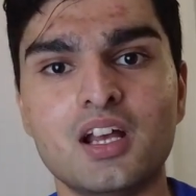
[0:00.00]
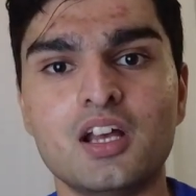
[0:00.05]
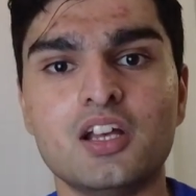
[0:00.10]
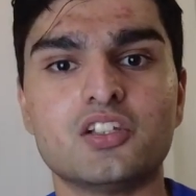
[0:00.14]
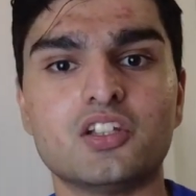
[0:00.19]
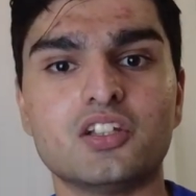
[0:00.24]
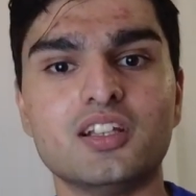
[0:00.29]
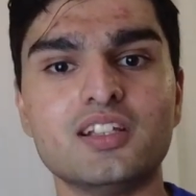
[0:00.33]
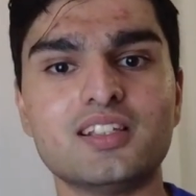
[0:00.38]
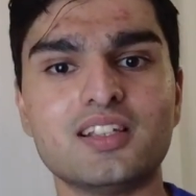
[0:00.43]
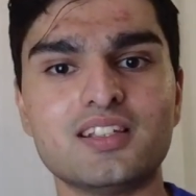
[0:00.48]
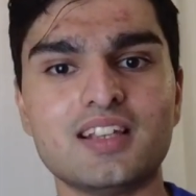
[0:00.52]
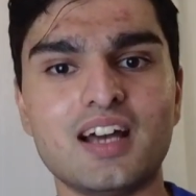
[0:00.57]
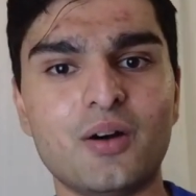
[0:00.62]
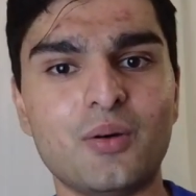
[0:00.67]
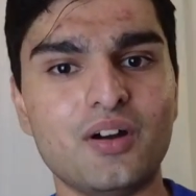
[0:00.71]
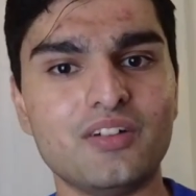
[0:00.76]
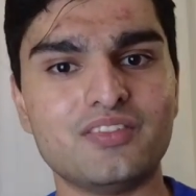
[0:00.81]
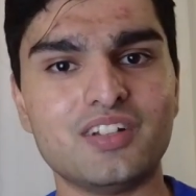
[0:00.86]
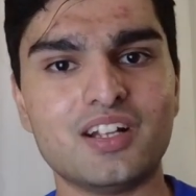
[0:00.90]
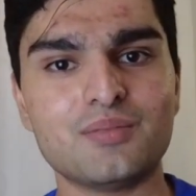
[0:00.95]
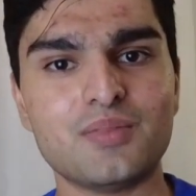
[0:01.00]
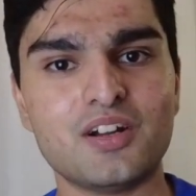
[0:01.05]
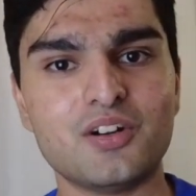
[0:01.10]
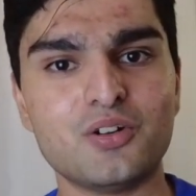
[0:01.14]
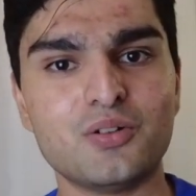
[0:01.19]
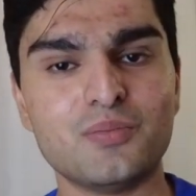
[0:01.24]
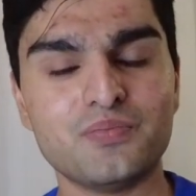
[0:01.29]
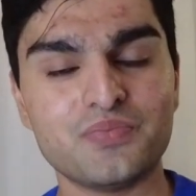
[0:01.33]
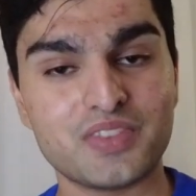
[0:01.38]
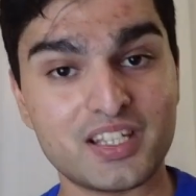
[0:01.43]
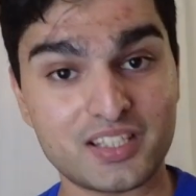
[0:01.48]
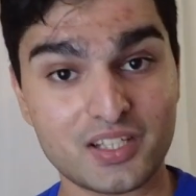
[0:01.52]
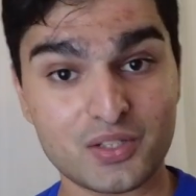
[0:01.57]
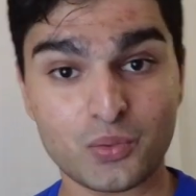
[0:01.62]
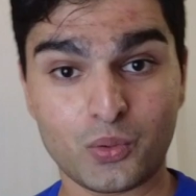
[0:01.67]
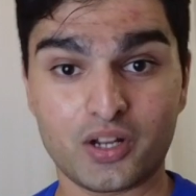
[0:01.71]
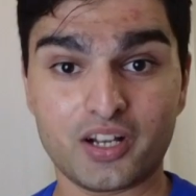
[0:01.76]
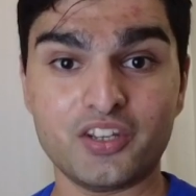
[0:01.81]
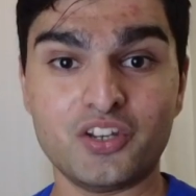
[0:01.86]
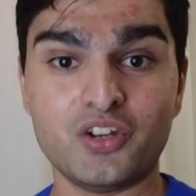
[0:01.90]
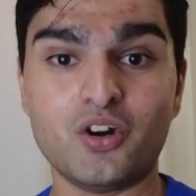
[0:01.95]
So this is how I've done my room. This is
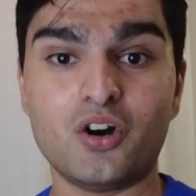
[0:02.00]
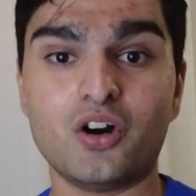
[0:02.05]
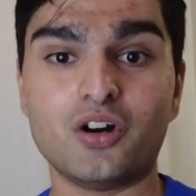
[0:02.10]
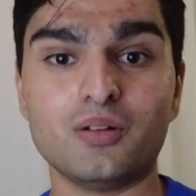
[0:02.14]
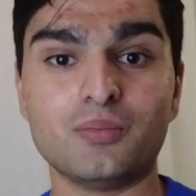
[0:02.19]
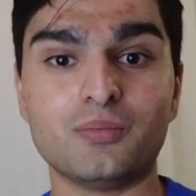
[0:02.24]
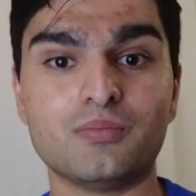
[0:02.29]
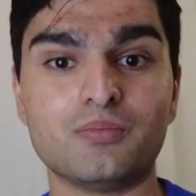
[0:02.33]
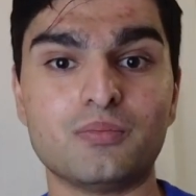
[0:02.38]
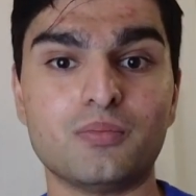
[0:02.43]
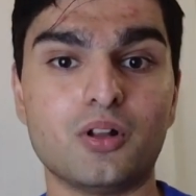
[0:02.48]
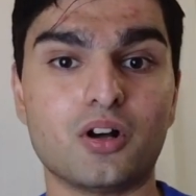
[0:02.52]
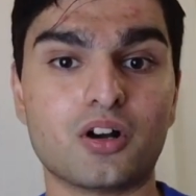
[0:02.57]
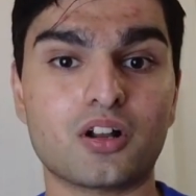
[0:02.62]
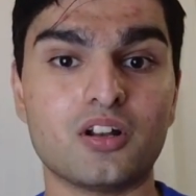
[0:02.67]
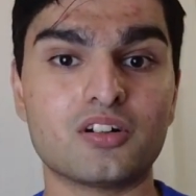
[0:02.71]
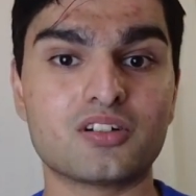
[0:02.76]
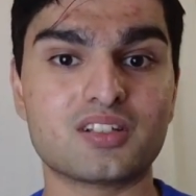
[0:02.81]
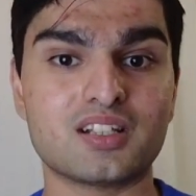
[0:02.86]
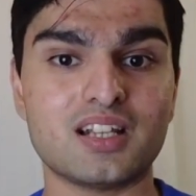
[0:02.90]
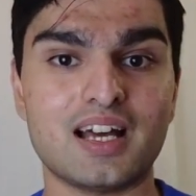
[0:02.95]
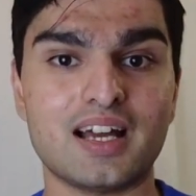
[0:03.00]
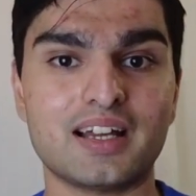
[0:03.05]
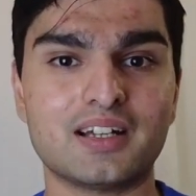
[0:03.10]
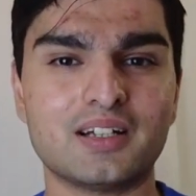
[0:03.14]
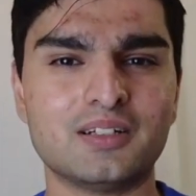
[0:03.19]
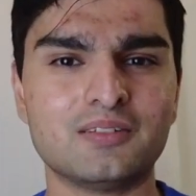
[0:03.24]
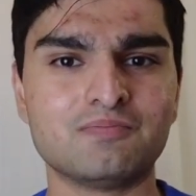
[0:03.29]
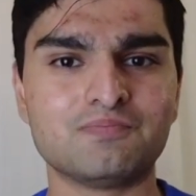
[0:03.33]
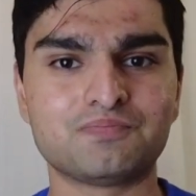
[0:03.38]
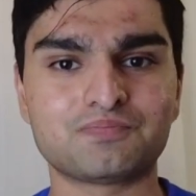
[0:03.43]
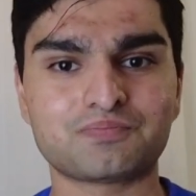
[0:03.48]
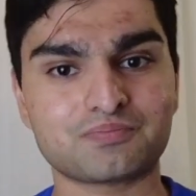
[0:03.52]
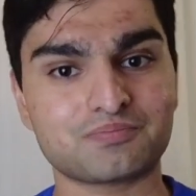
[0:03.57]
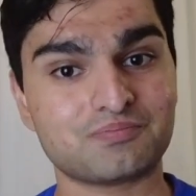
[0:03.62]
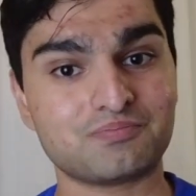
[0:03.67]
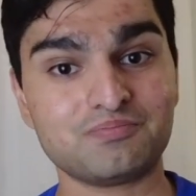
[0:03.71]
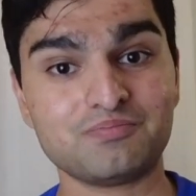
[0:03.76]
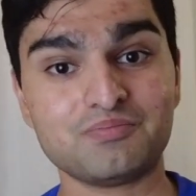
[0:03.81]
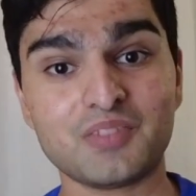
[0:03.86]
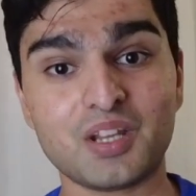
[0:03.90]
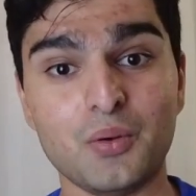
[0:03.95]
what a new hall block looks like.
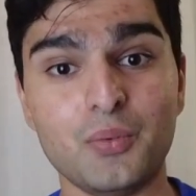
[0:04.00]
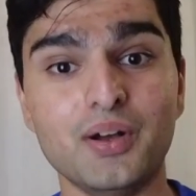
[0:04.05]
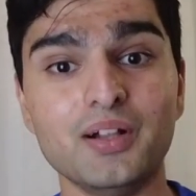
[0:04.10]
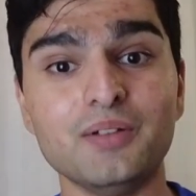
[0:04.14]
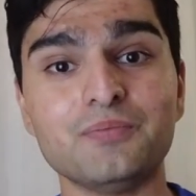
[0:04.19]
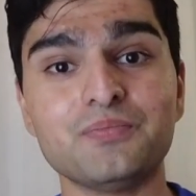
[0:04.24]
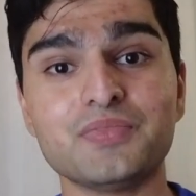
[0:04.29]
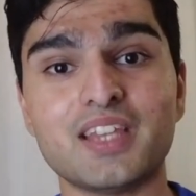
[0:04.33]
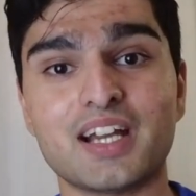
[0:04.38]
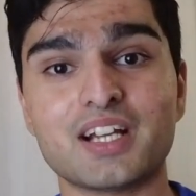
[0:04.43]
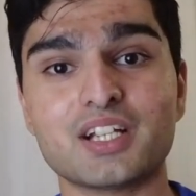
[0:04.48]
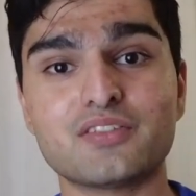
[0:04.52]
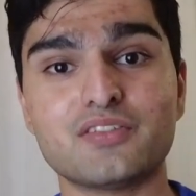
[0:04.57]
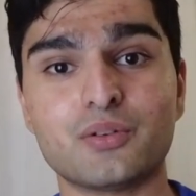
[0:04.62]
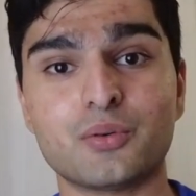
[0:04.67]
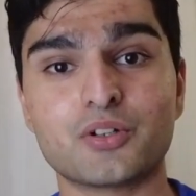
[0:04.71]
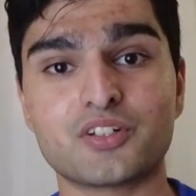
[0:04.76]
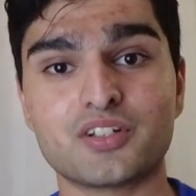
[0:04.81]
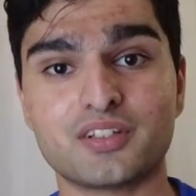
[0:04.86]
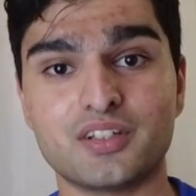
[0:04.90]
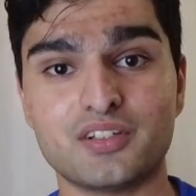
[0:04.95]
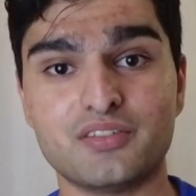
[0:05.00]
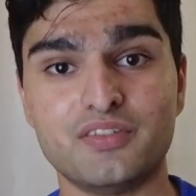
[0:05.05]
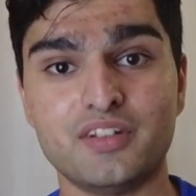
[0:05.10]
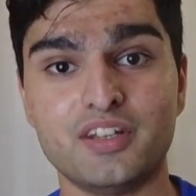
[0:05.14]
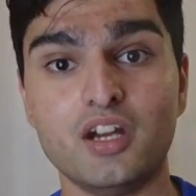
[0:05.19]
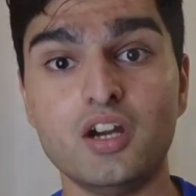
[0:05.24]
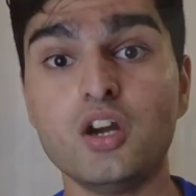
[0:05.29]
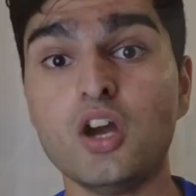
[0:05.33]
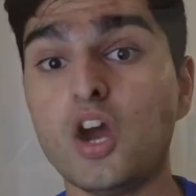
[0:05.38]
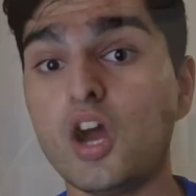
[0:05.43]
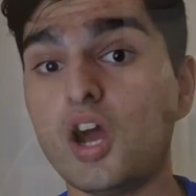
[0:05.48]
Well, thanks for watching this video.